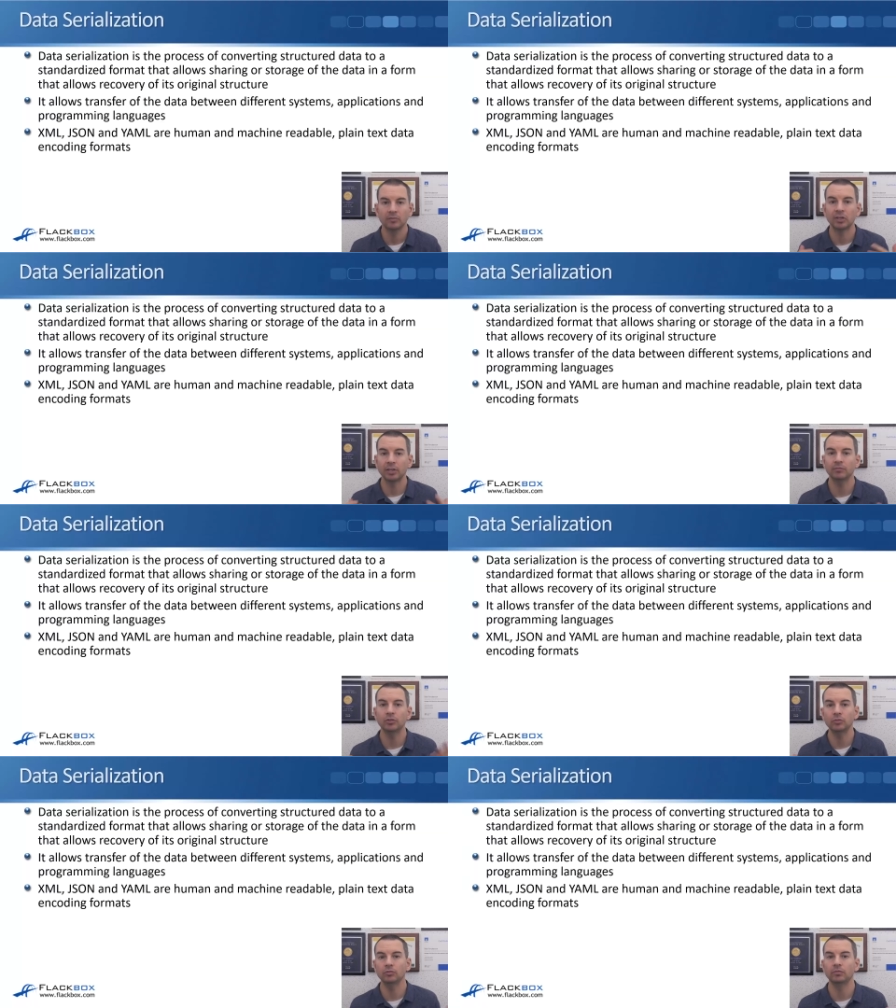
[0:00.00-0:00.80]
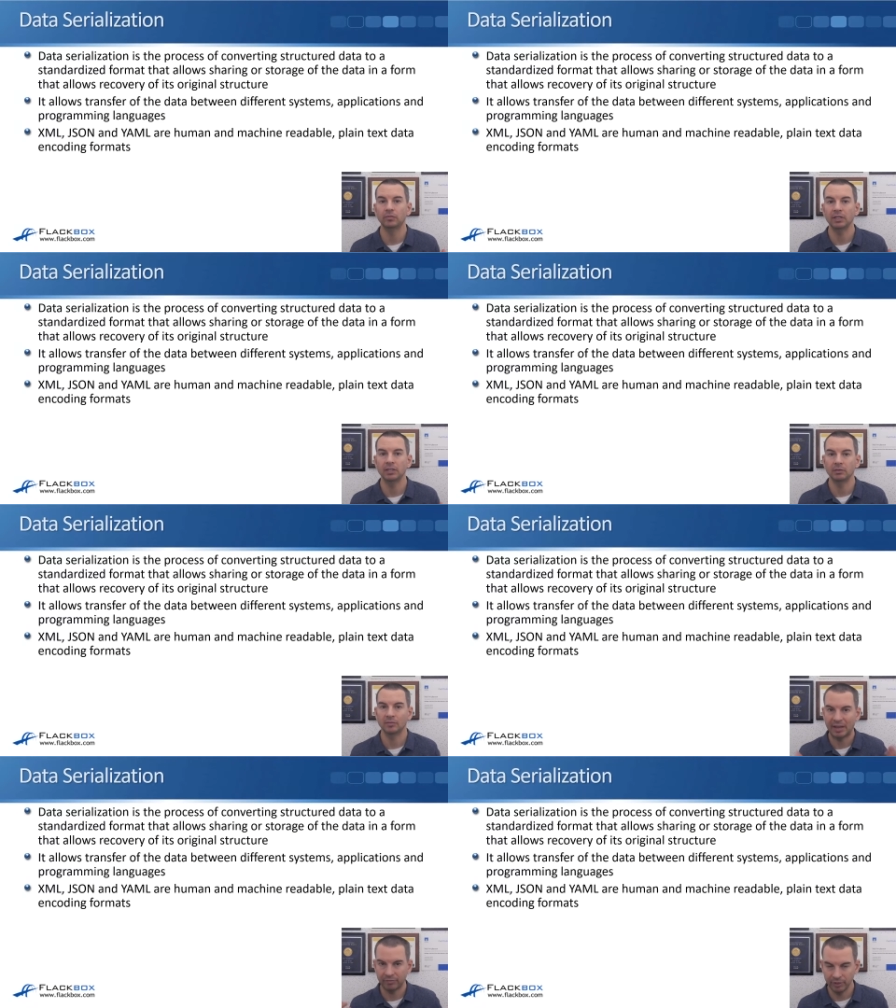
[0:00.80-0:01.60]
To give you the
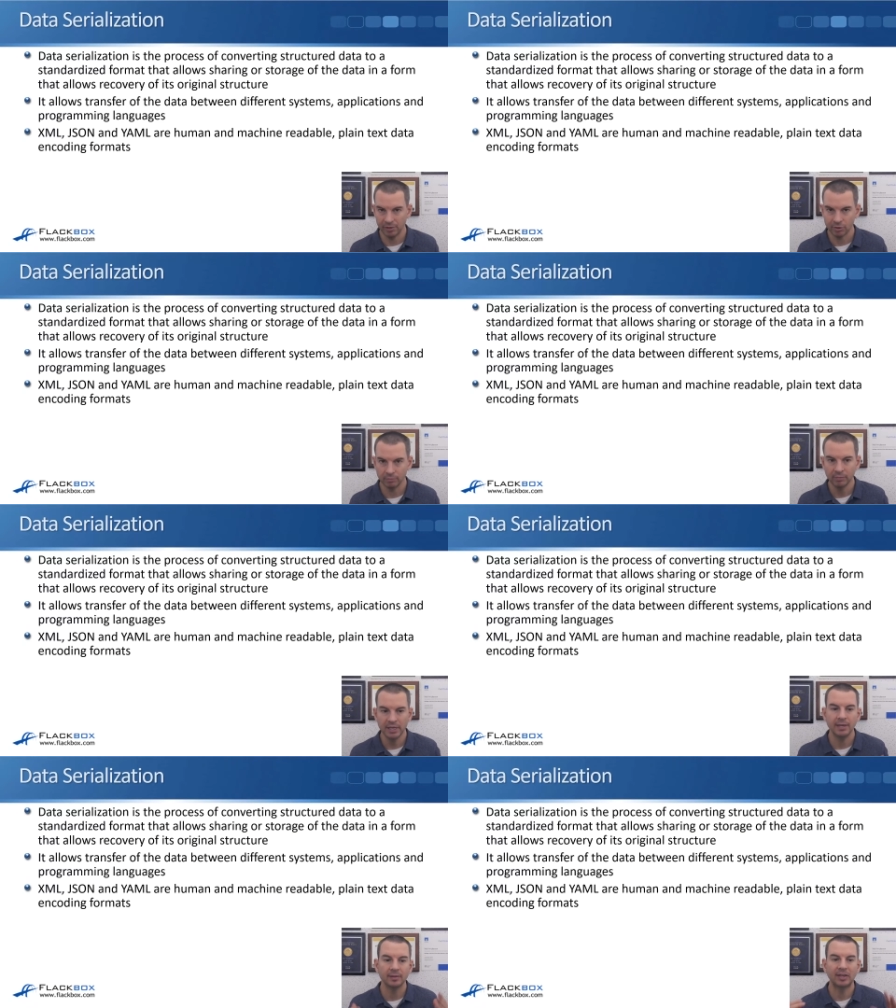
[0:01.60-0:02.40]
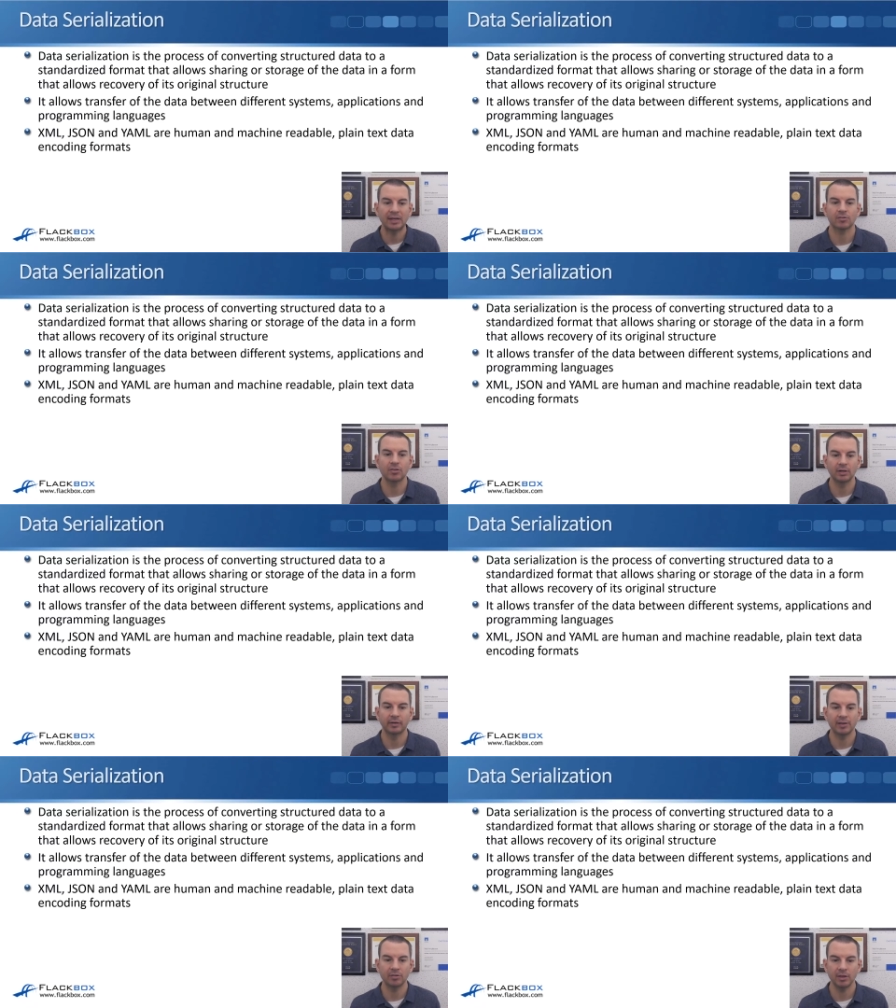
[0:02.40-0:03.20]
definition, data
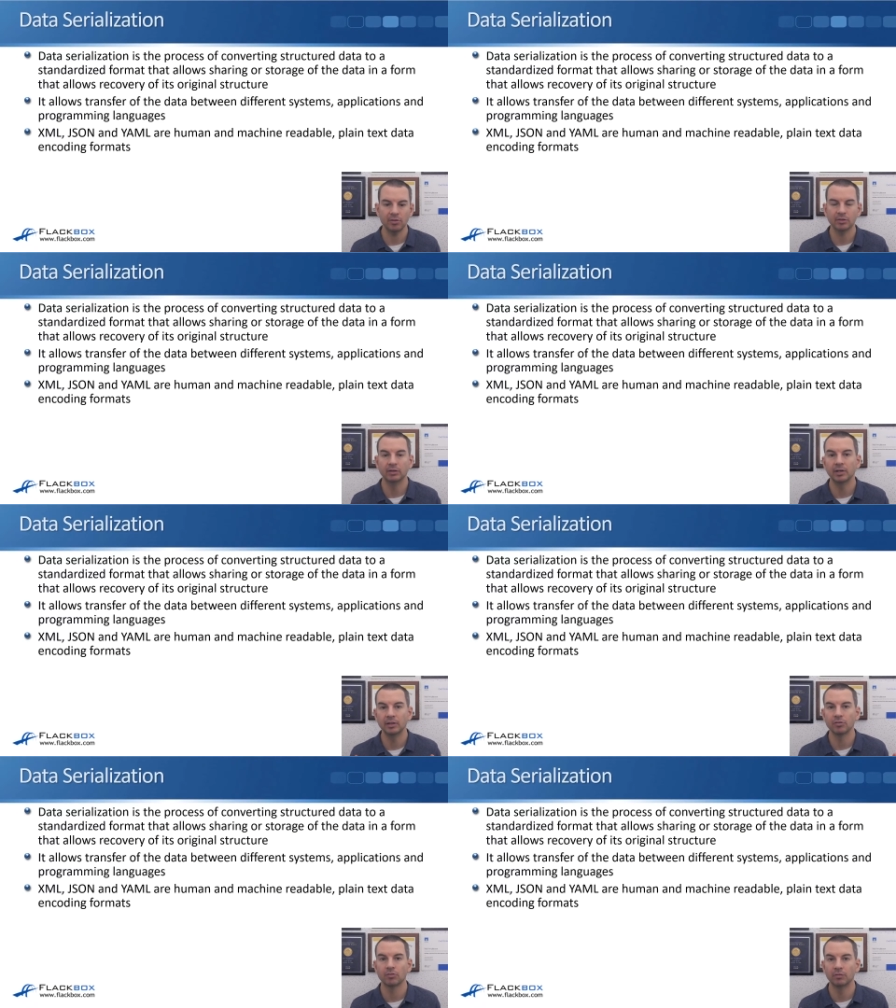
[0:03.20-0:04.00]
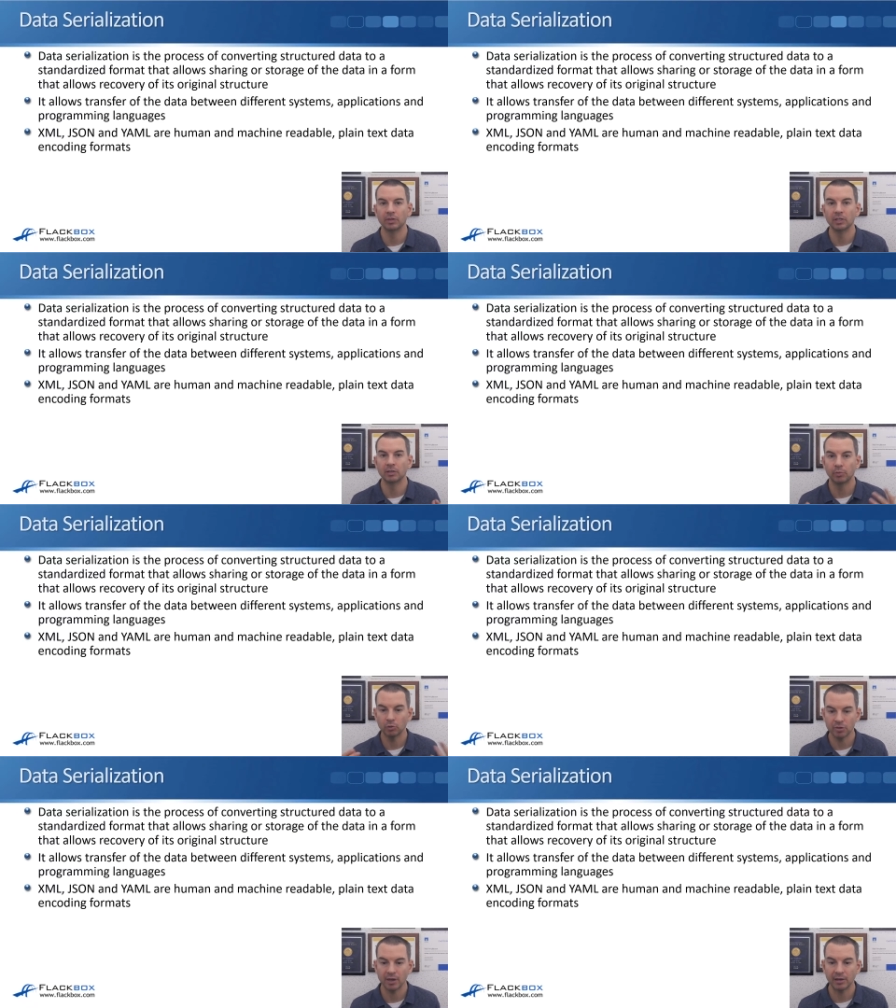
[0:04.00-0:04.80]
serialization is the
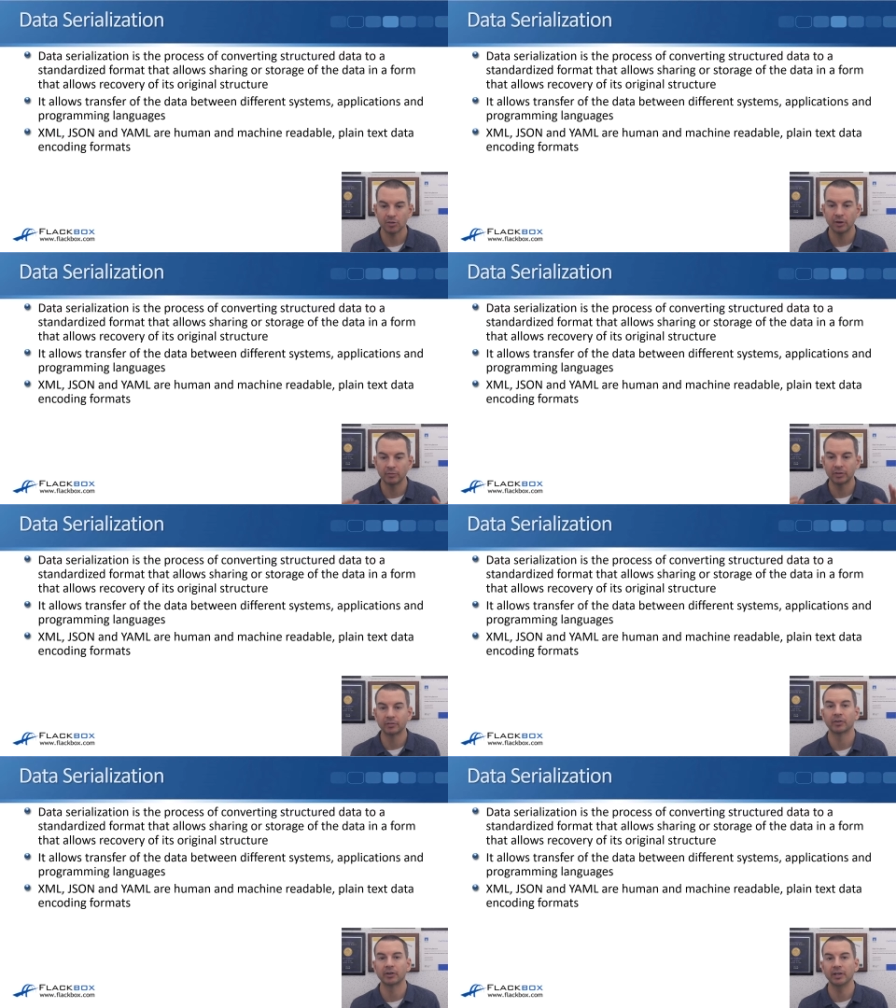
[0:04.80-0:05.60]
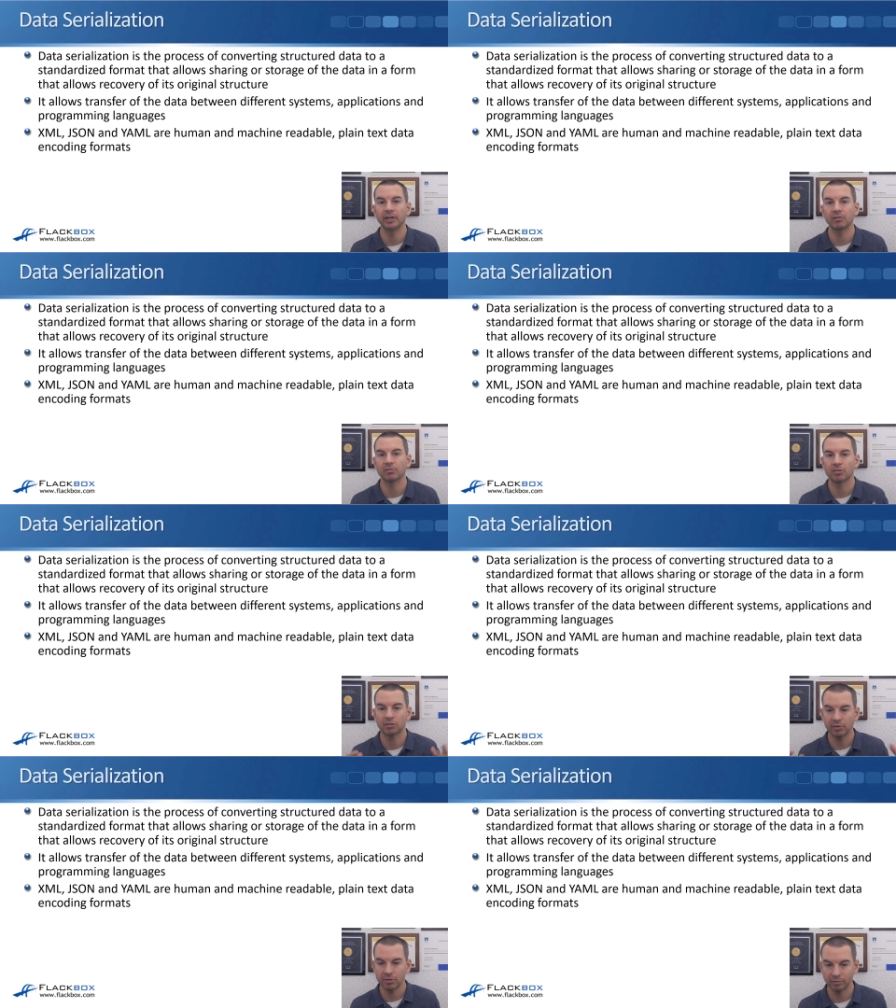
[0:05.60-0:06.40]
process of converting
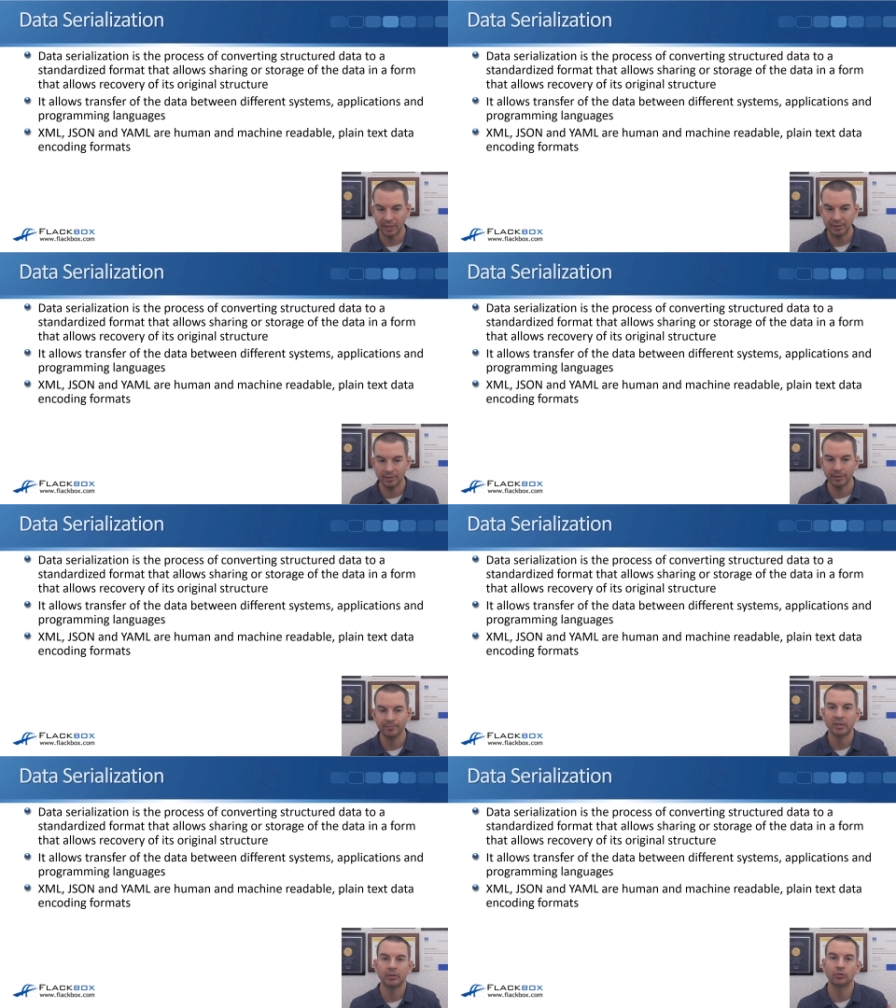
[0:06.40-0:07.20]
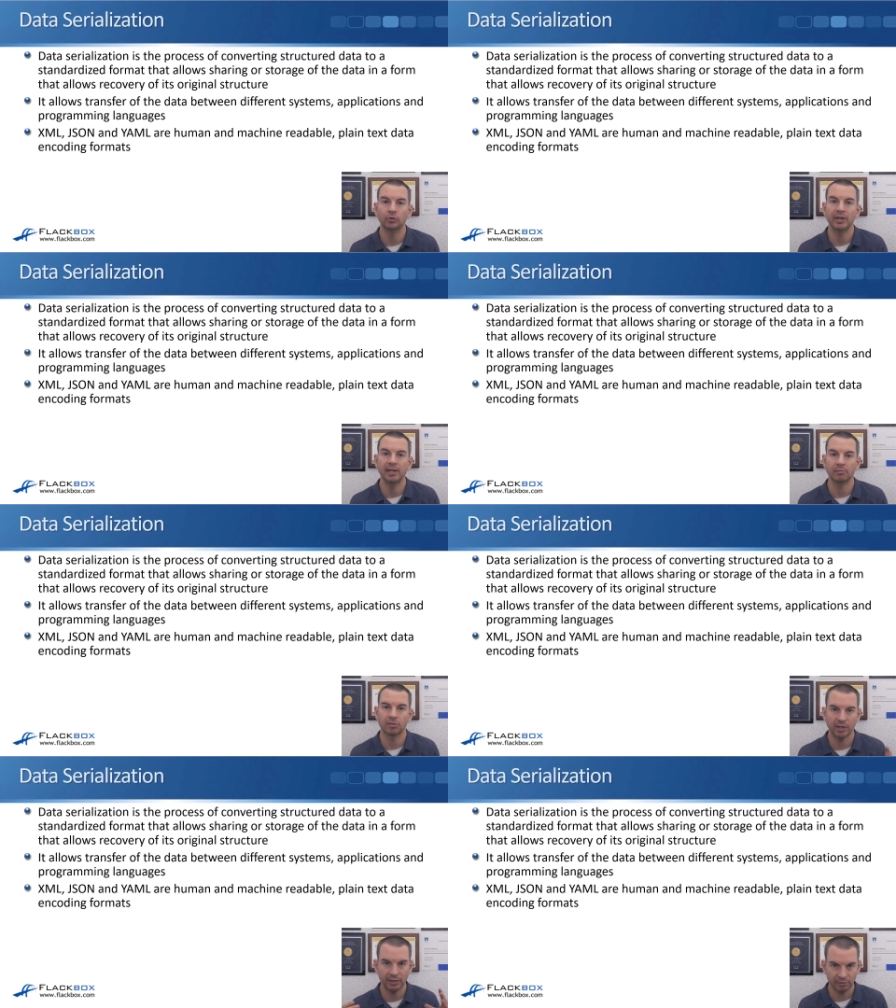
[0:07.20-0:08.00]
structured data to a
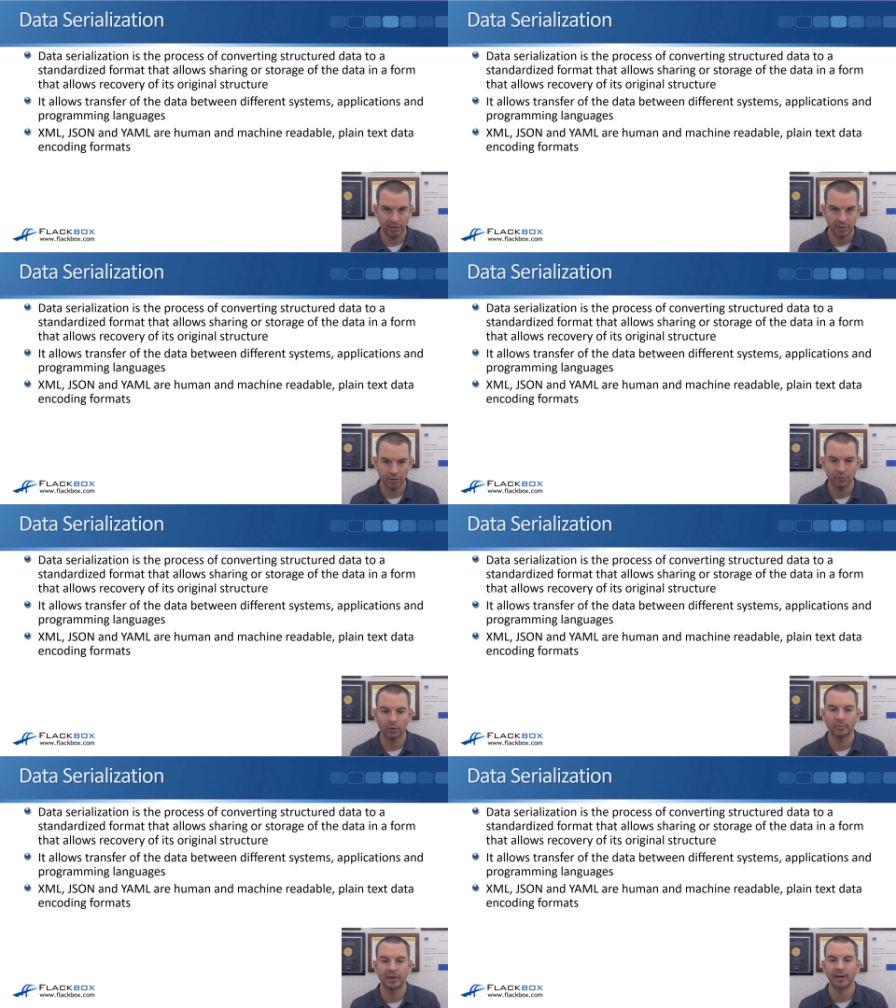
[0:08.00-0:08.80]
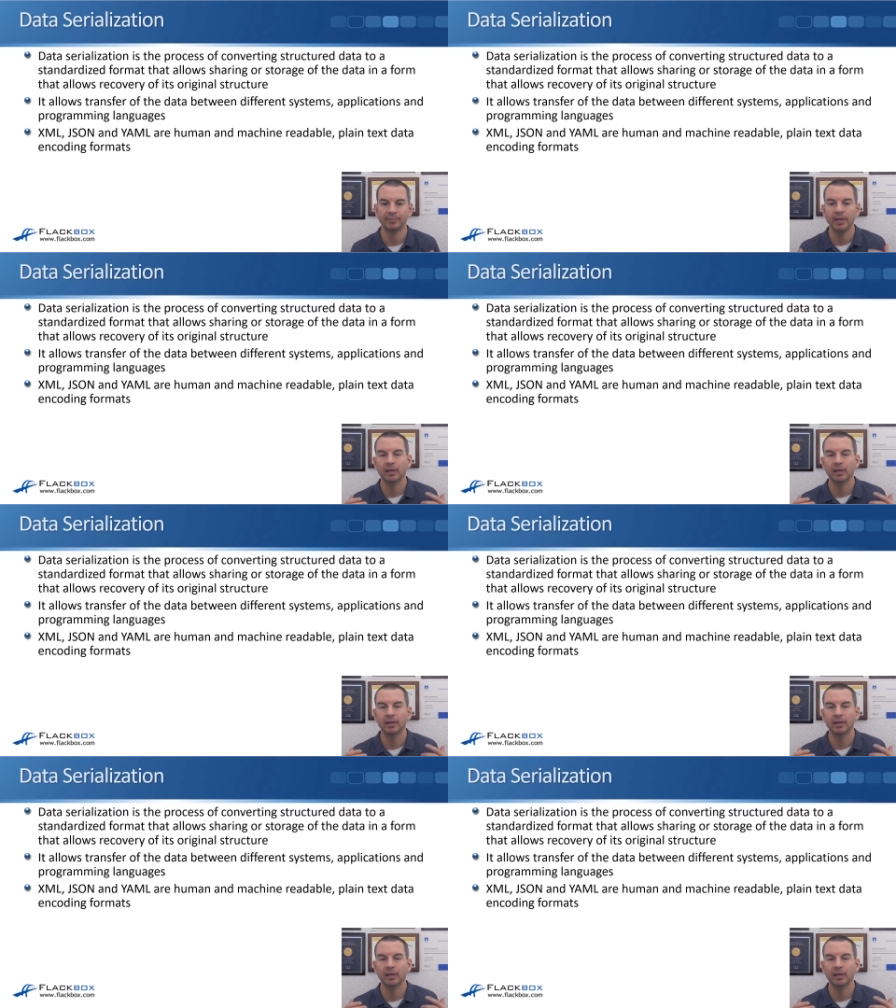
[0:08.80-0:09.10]
standardized format